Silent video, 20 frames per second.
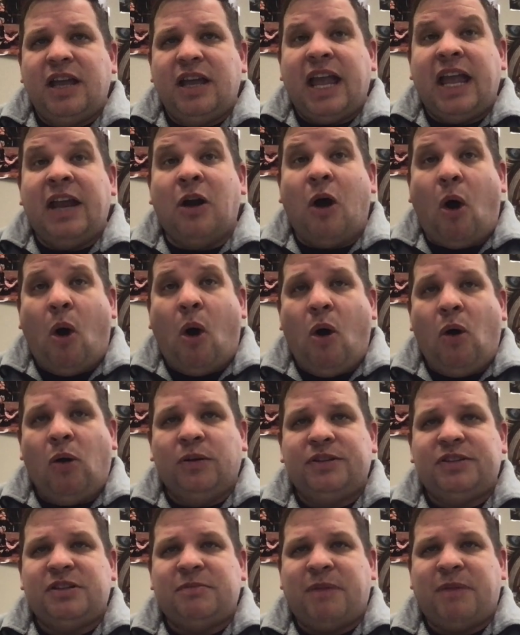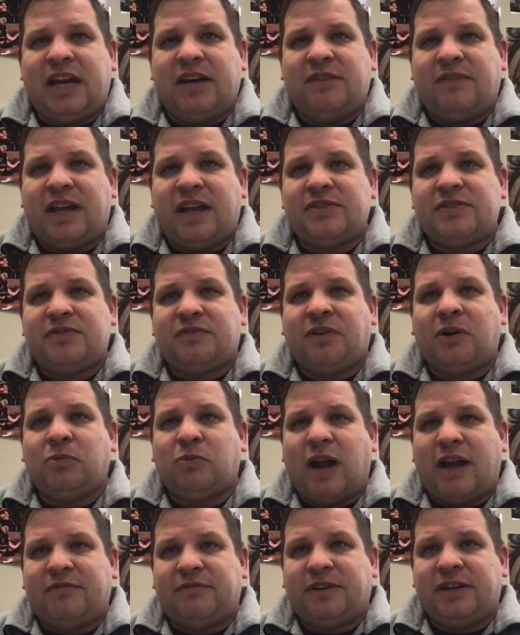In all debate events, for
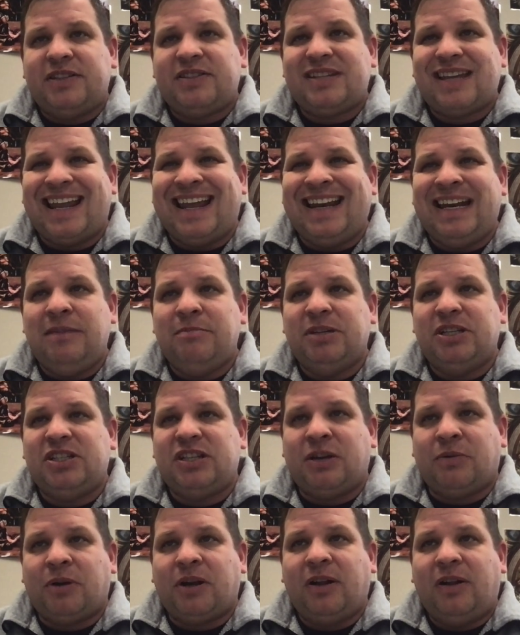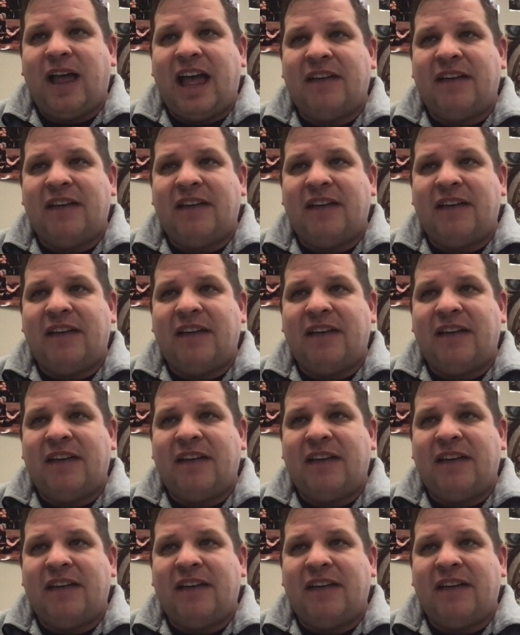reference, any material,